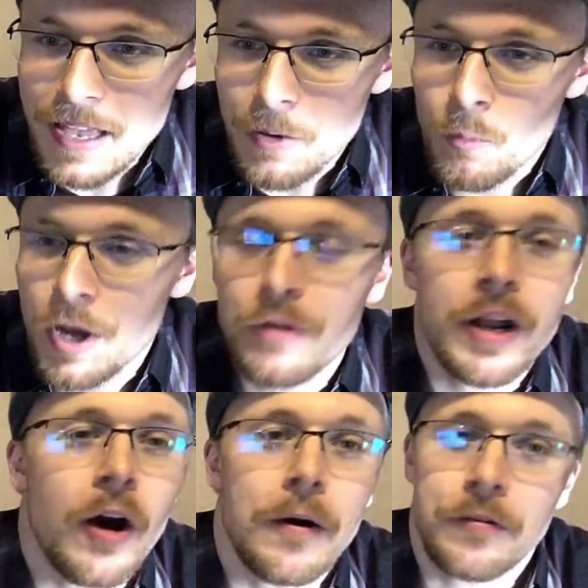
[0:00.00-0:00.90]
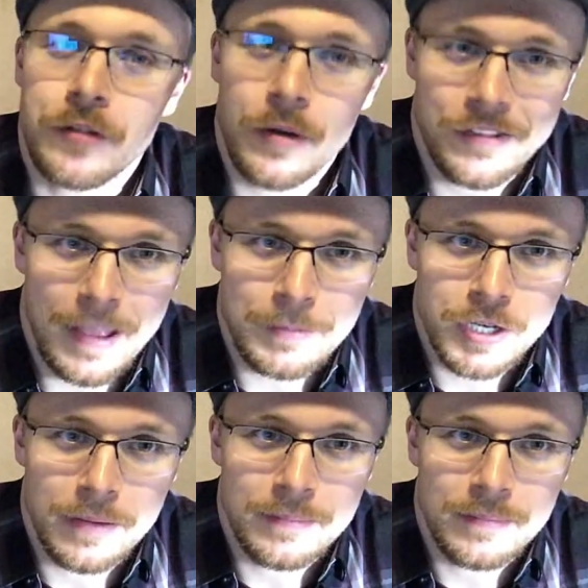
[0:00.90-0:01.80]
Wintry Heart is no
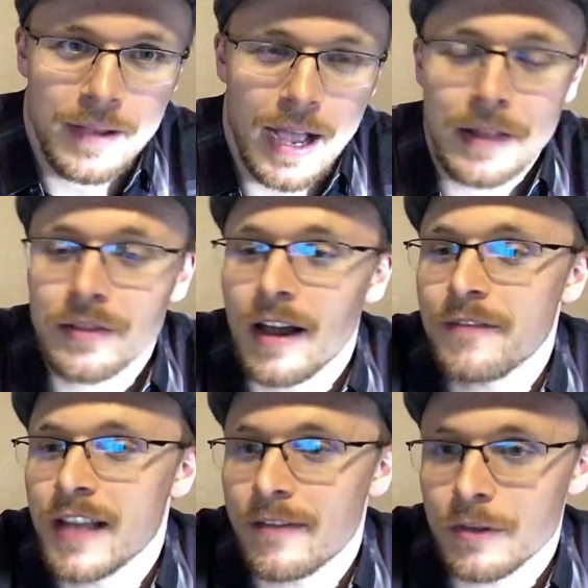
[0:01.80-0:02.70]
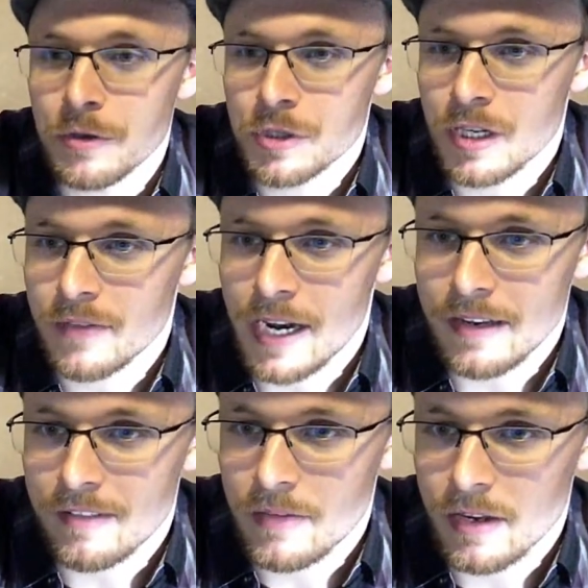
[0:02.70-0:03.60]
exception. I love the evolution of
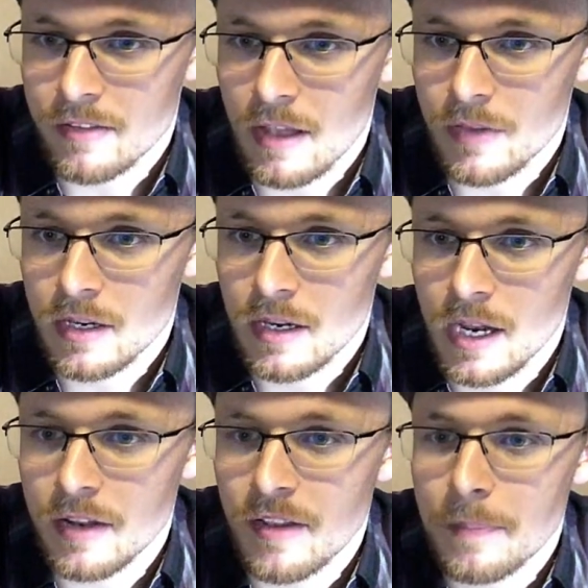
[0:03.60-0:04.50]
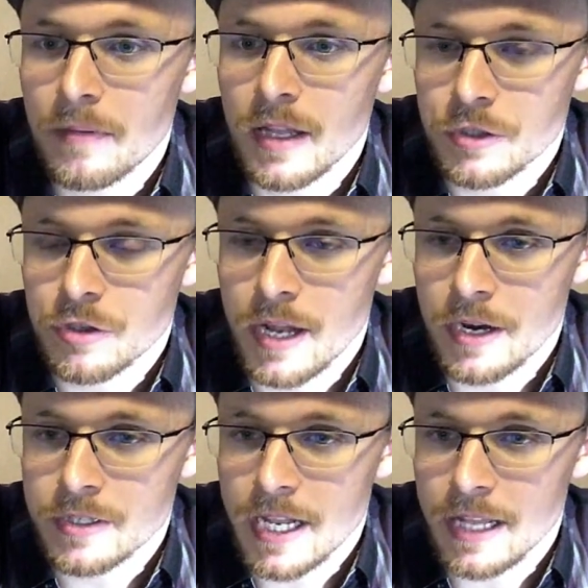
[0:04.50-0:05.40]
1977. It is a pleasure to
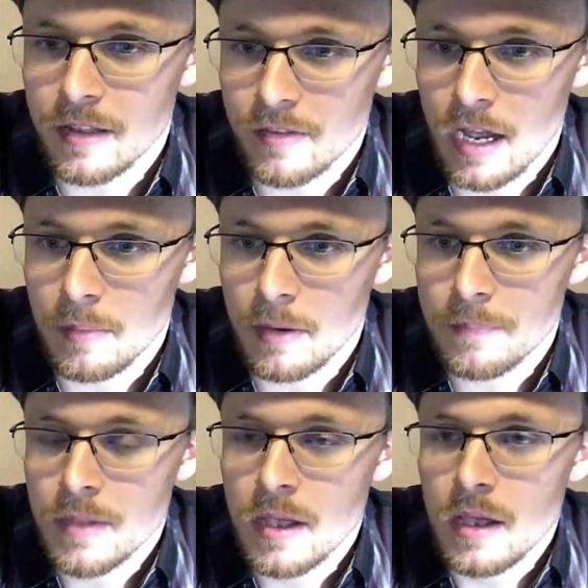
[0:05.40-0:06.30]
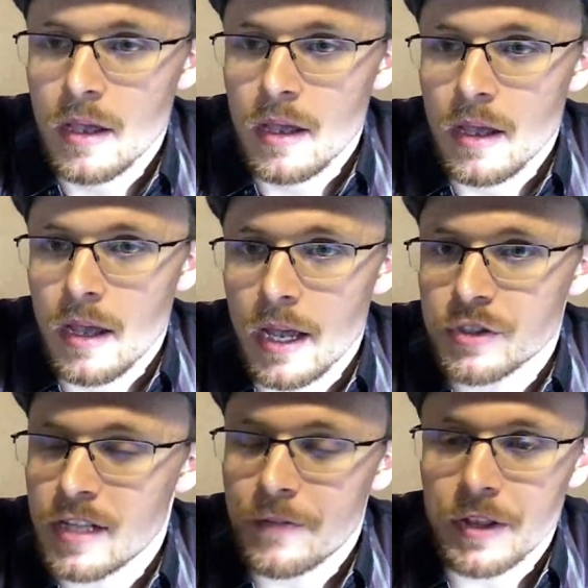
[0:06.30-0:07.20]
entertain this album. And
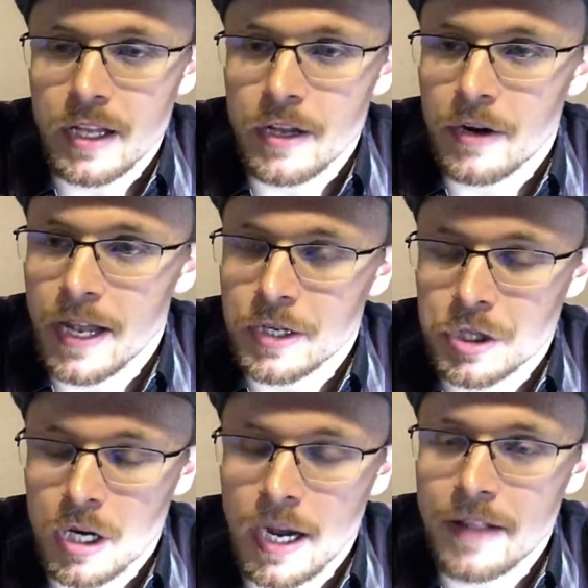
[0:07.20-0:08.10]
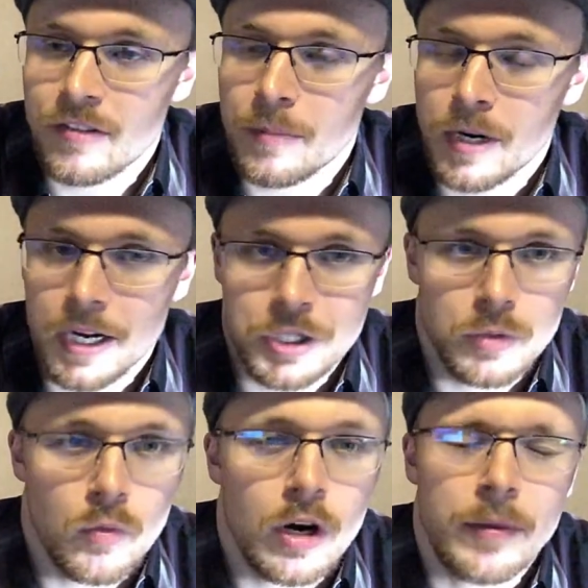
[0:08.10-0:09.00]
just everything here again shines. The
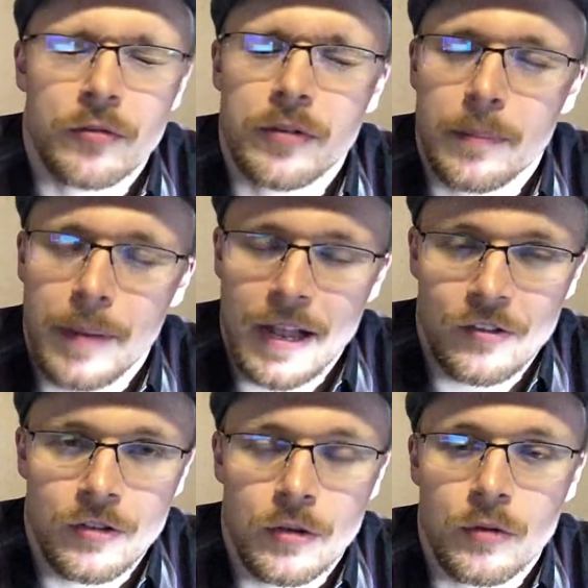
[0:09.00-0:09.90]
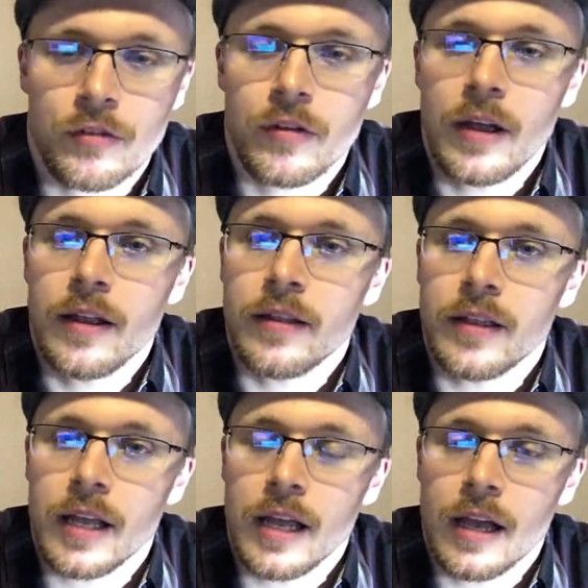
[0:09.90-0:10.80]
percussion work mixed with the bass use,
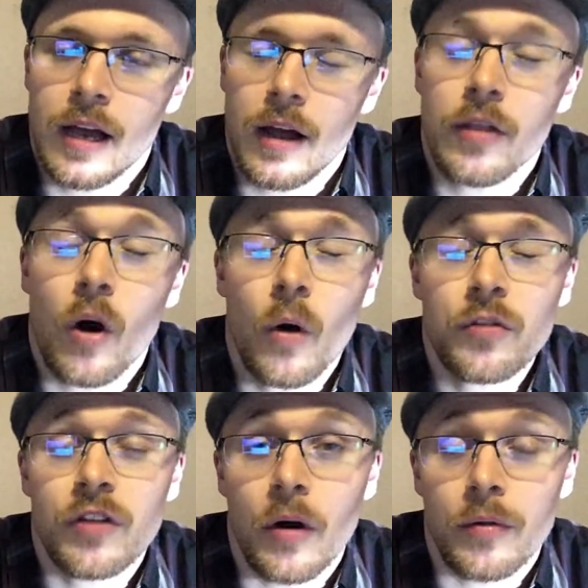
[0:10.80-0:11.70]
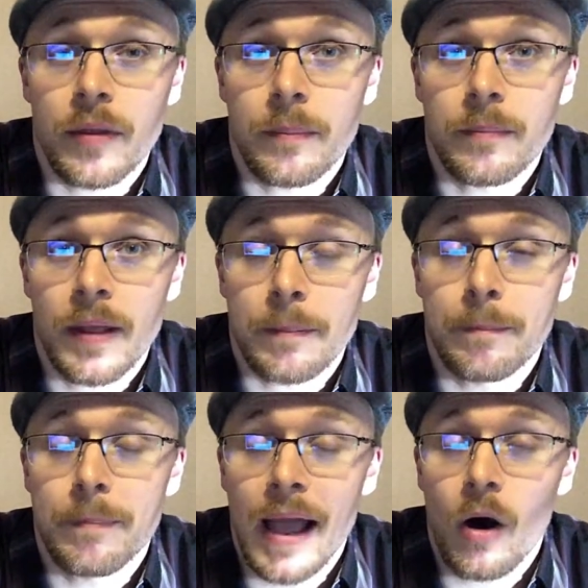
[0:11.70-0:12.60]
the also the like
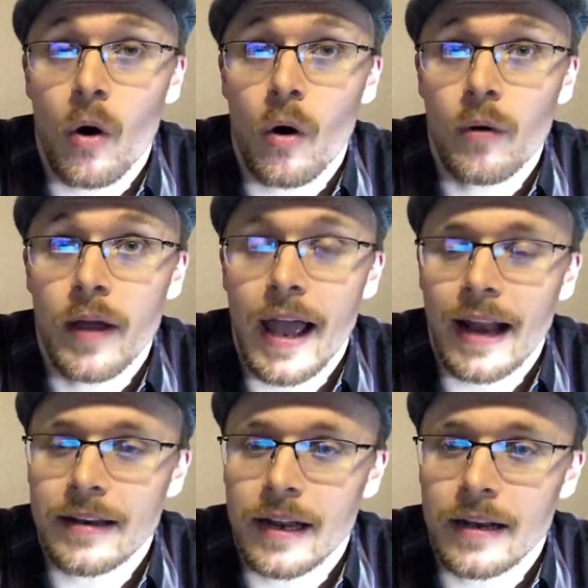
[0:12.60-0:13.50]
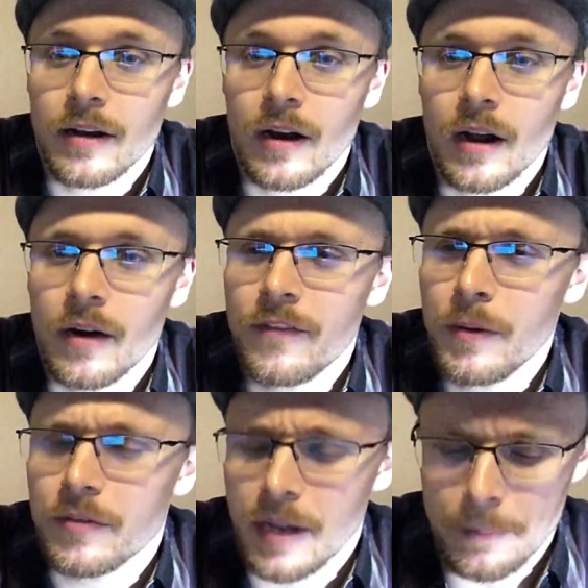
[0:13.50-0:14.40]
bell ending, or I think
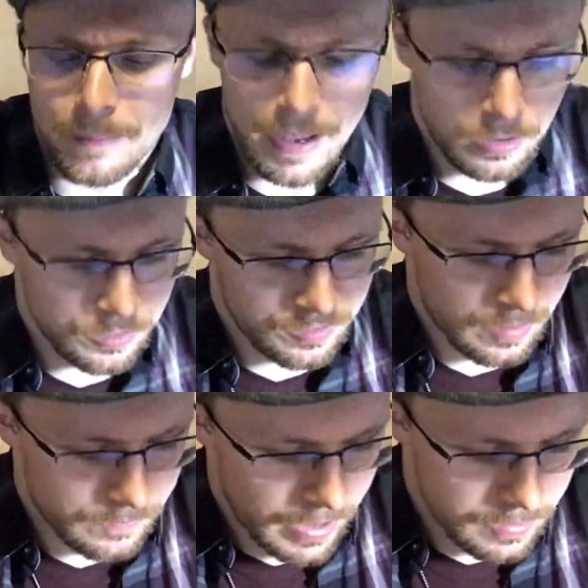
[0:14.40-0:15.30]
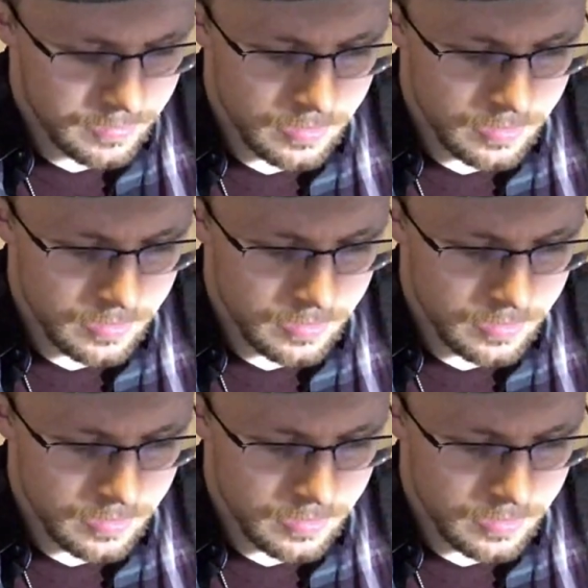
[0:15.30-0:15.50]
it was like a bell or something.